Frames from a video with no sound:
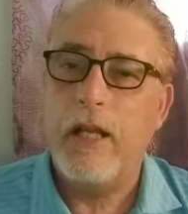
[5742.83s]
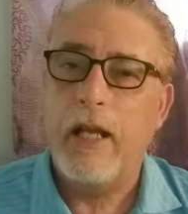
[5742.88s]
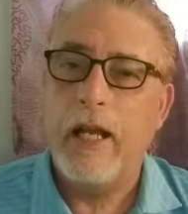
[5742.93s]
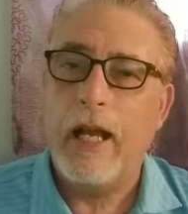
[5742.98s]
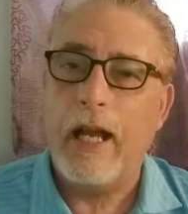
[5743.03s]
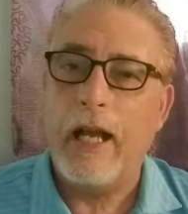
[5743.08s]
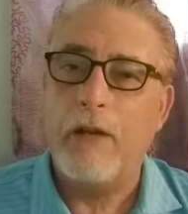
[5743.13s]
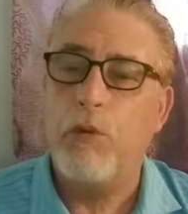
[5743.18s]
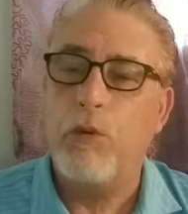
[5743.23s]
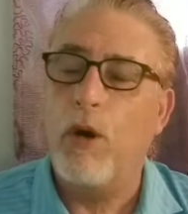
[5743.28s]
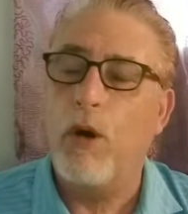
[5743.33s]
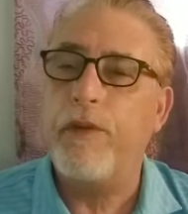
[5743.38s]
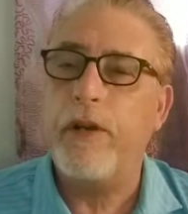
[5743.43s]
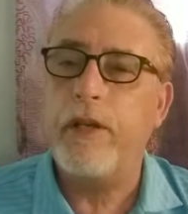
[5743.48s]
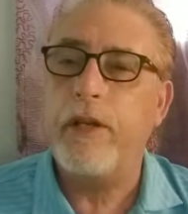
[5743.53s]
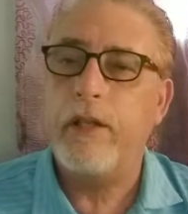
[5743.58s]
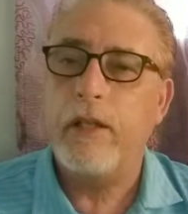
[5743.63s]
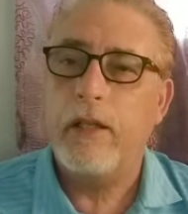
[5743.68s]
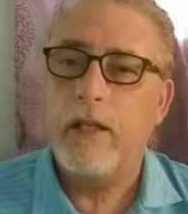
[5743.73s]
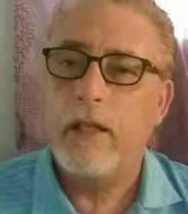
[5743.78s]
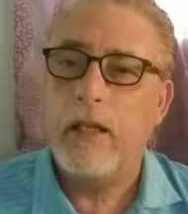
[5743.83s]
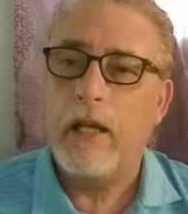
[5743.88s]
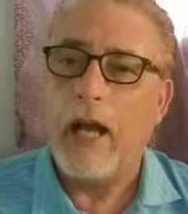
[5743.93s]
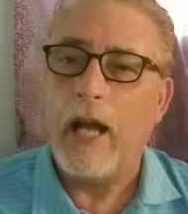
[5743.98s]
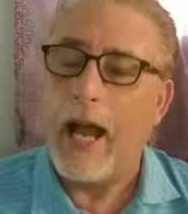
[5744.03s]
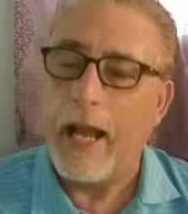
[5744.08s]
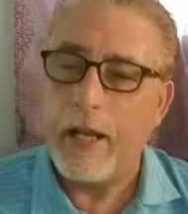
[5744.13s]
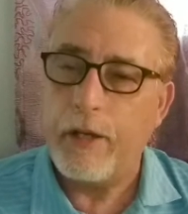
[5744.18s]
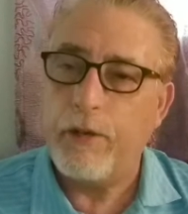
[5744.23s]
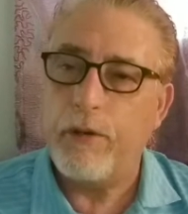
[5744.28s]
Wolfen,
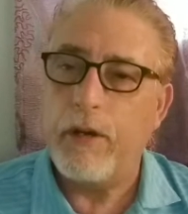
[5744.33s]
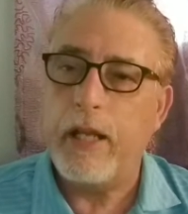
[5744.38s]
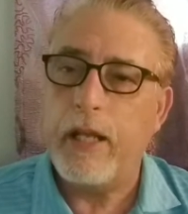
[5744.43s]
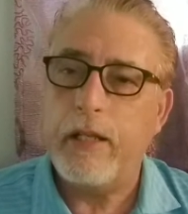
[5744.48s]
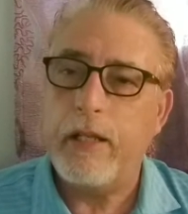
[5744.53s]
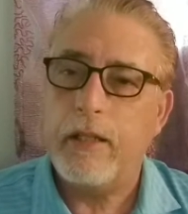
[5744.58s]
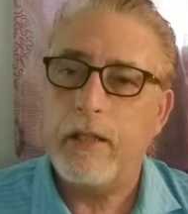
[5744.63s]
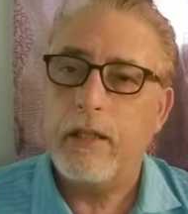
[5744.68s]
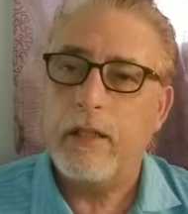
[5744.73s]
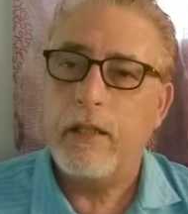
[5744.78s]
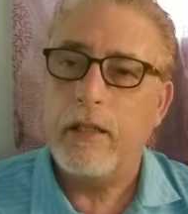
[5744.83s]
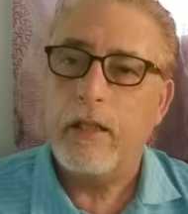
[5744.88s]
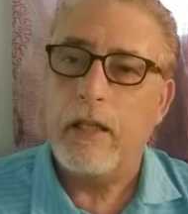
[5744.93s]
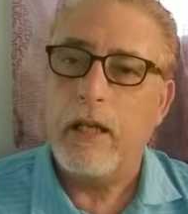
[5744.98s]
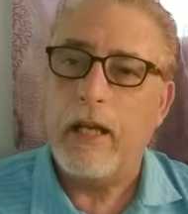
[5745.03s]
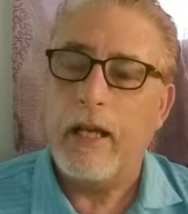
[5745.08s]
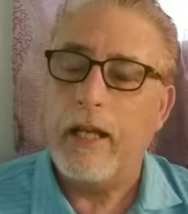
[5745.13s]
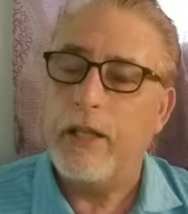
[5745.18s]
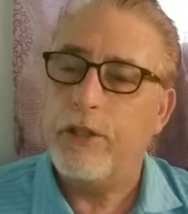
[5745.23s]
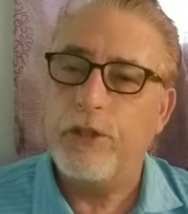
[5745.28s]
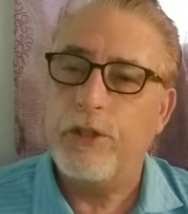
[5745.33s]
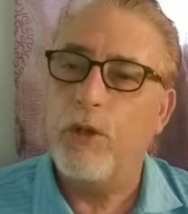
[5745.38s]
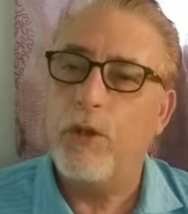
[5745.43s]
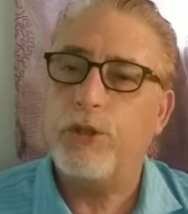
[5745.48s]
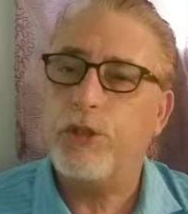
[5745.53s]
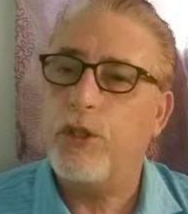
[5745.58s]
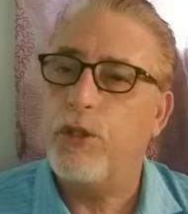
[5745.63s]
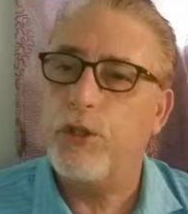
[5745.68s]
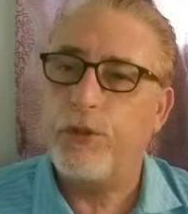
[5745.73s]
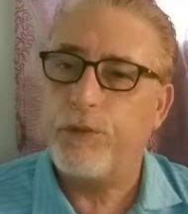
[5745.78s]
I agree. There's no
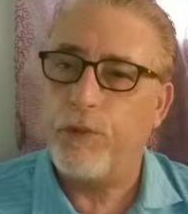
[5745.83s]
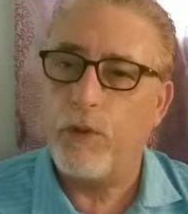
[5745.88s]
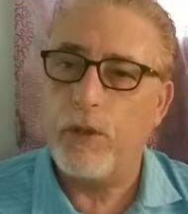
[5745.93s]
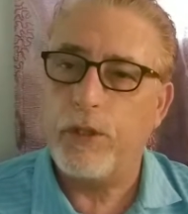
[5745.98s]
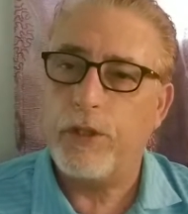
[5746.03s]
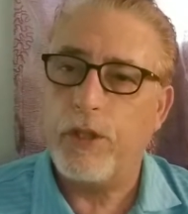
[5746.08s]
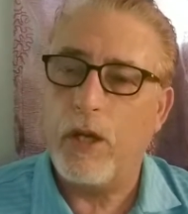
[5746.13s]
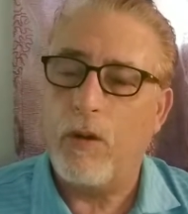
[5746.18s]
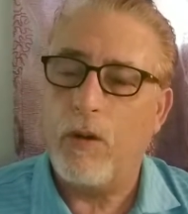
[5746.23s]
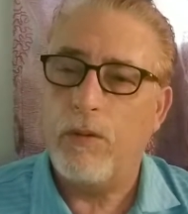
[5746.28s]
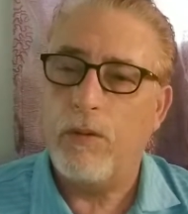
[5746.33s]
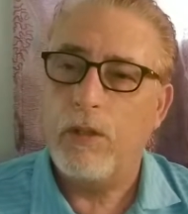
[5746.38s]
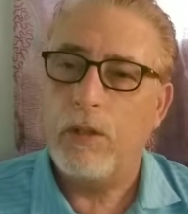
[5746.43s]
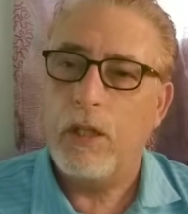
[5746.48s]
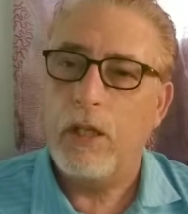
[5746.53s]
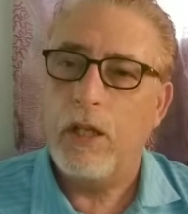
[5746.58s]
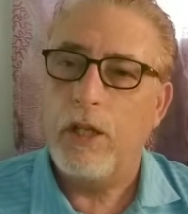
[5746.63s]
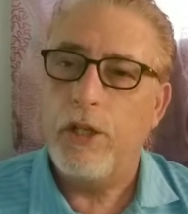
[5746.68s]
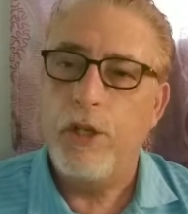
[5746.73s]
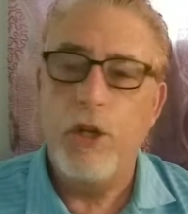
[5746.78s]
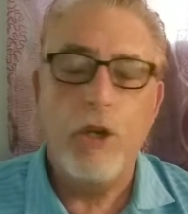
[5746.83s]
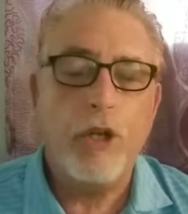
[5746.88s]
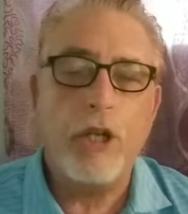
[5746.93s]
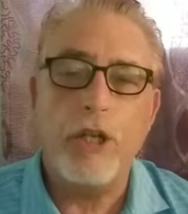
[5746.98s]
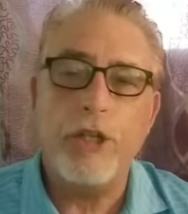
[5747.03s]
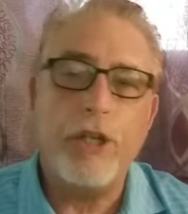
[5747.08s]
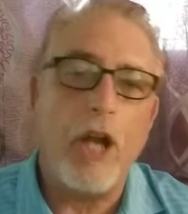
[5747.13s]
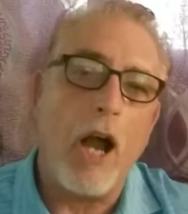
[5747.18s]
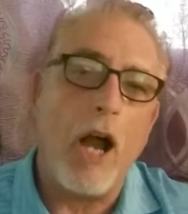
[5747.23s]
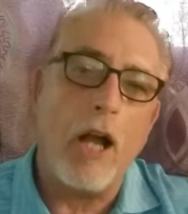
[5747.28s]
excuse for it,
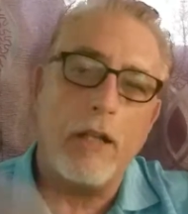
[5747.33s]
though.